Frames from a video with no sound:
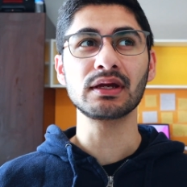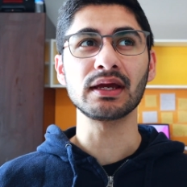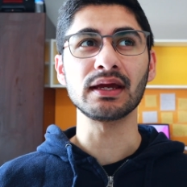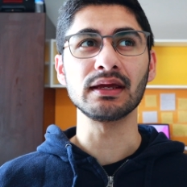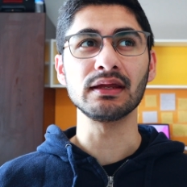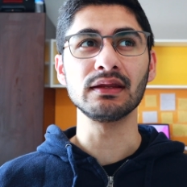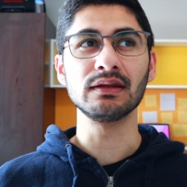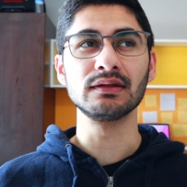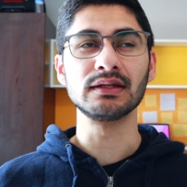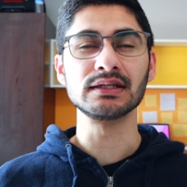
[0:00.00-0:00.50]

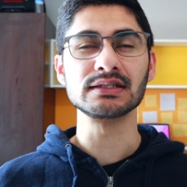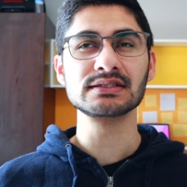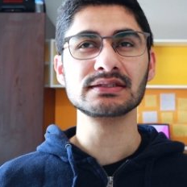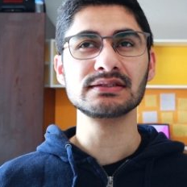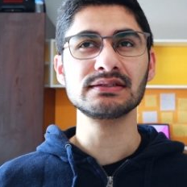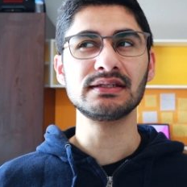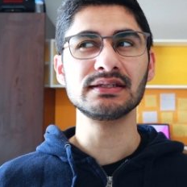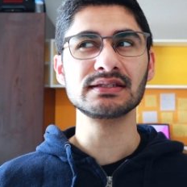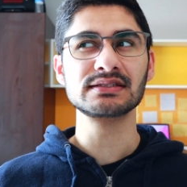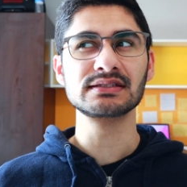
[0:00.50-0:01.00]
okay, there's
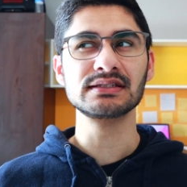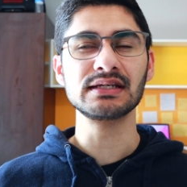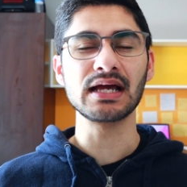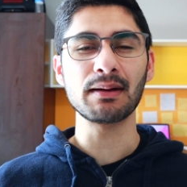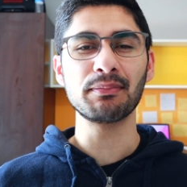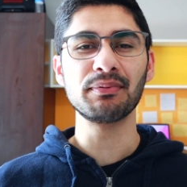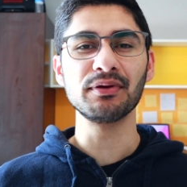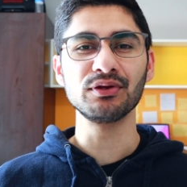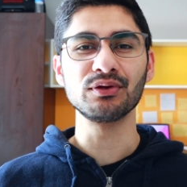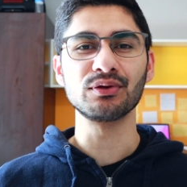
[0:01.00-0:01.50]
this
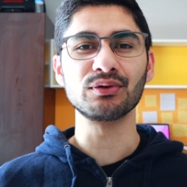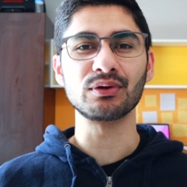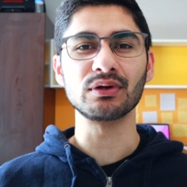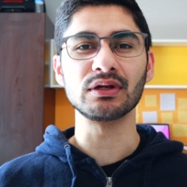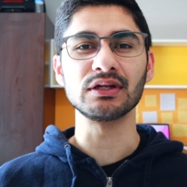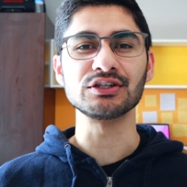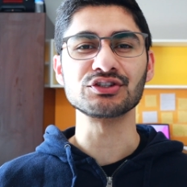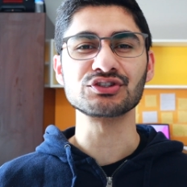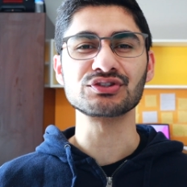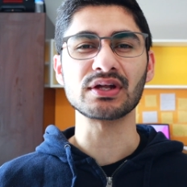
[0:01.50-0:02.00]
gap in your
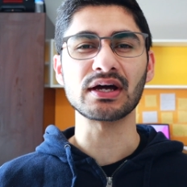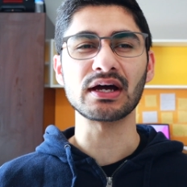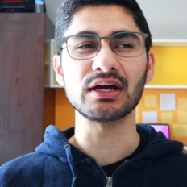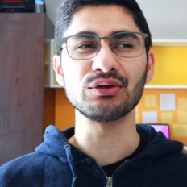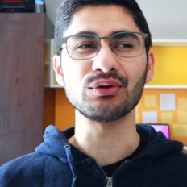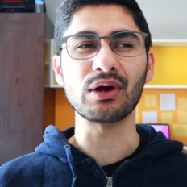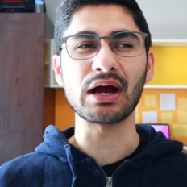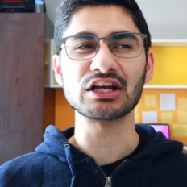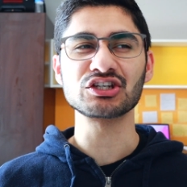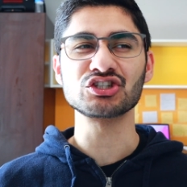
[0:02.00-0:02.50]
knowledge
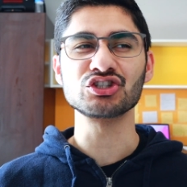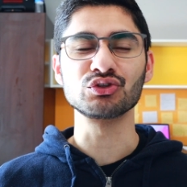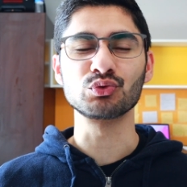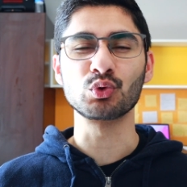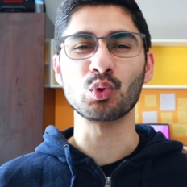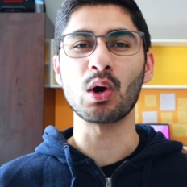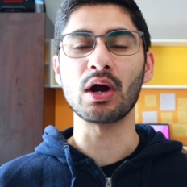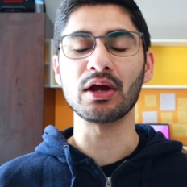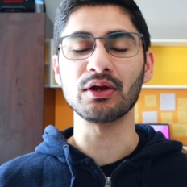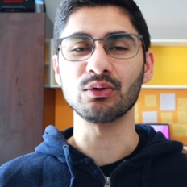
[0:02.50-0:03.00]
that you're actually
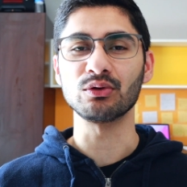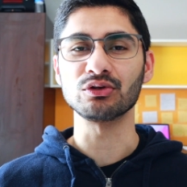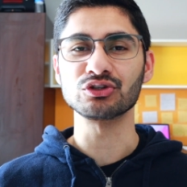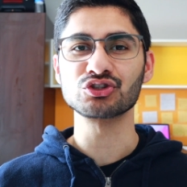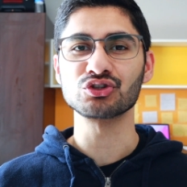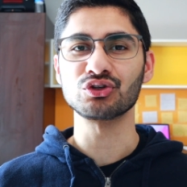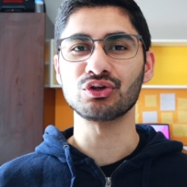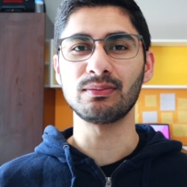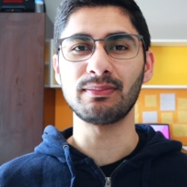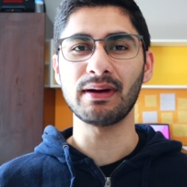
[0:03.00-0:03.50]
quite not
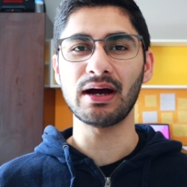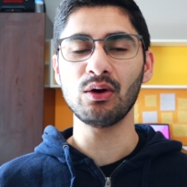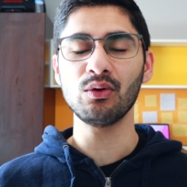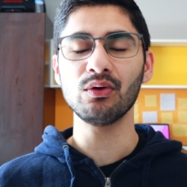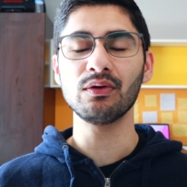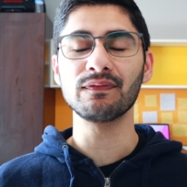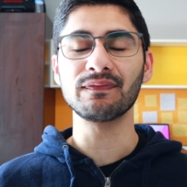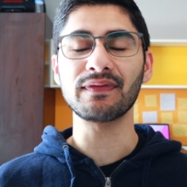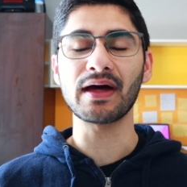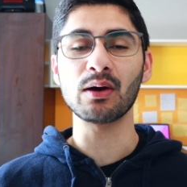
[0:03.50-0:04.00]
sure
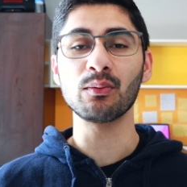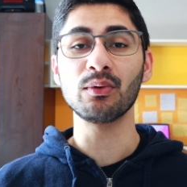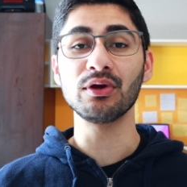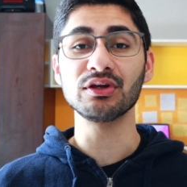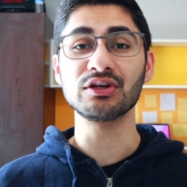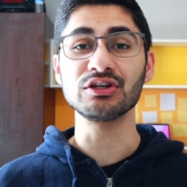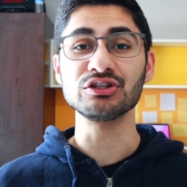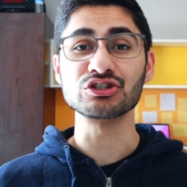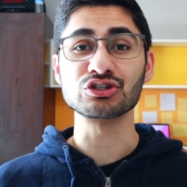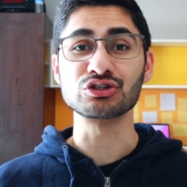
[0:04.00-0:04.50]
about. That way
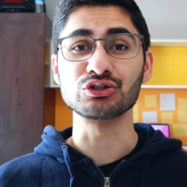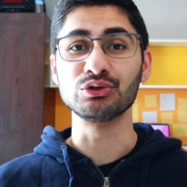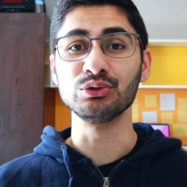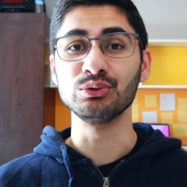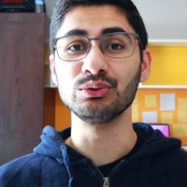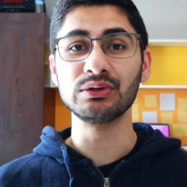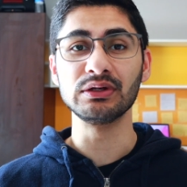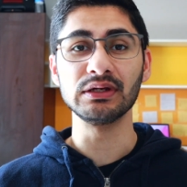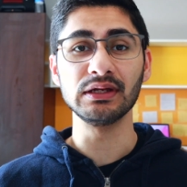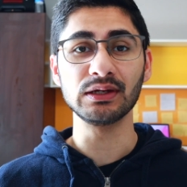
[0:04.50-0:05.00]
you can just
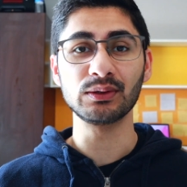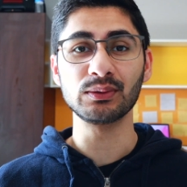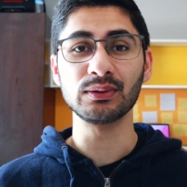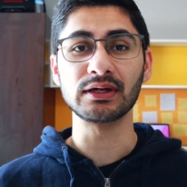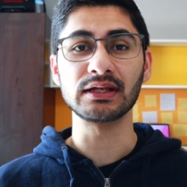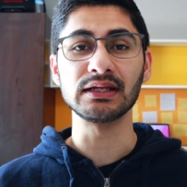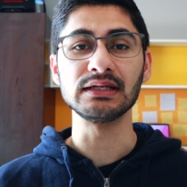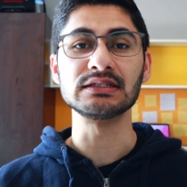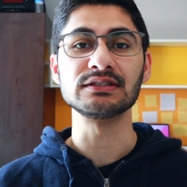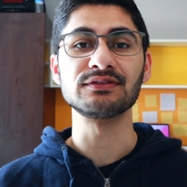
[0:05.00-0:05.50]
Google it
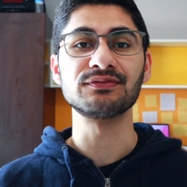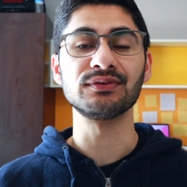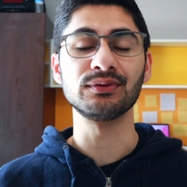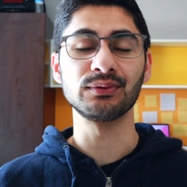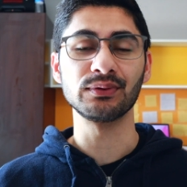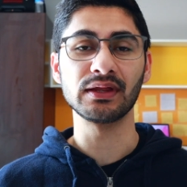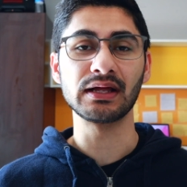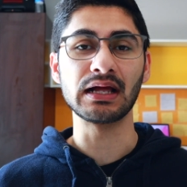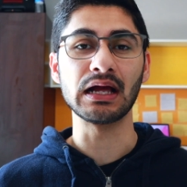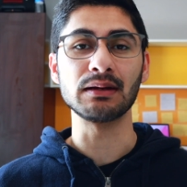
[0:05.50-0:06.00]
quickly to
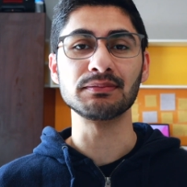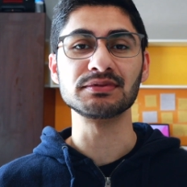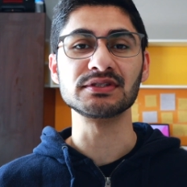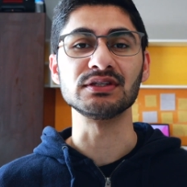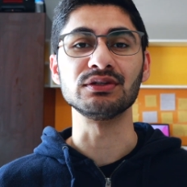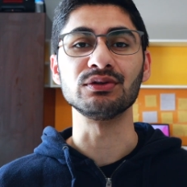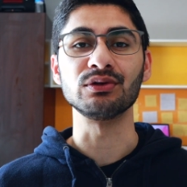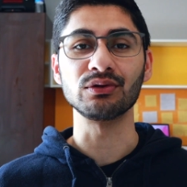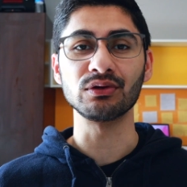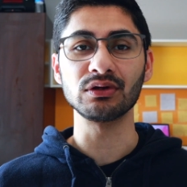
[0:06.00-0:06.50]
fill the gaps in your